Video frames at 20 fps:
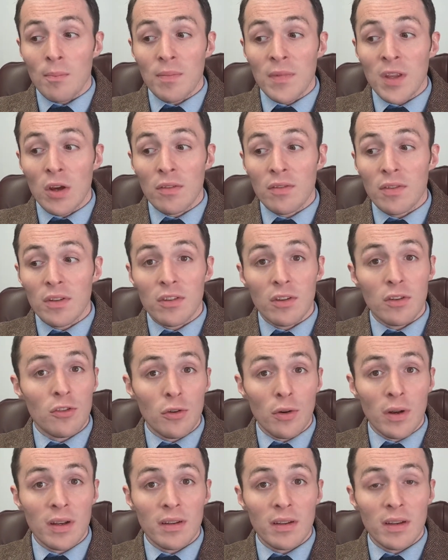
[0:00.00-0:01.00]
If it's a
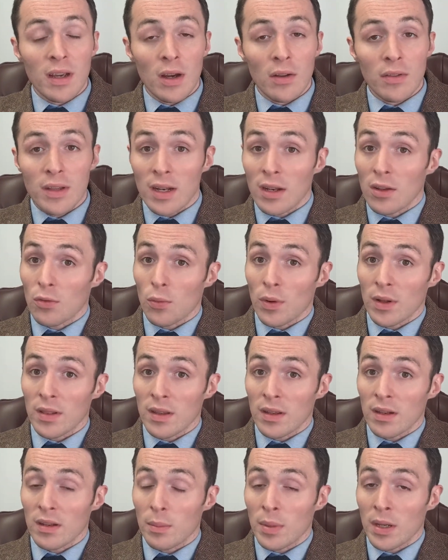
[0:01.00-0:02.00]
joint account, that is one
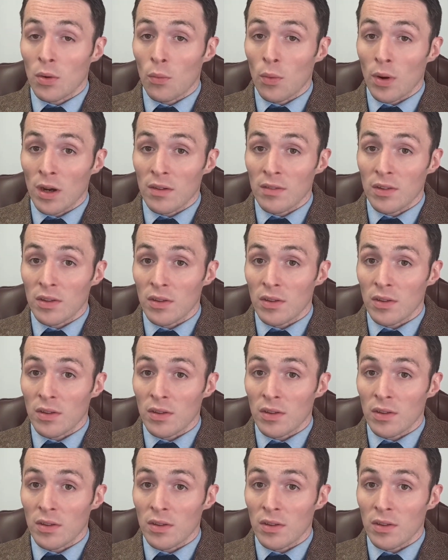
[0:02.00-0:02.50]
thing to be aware of,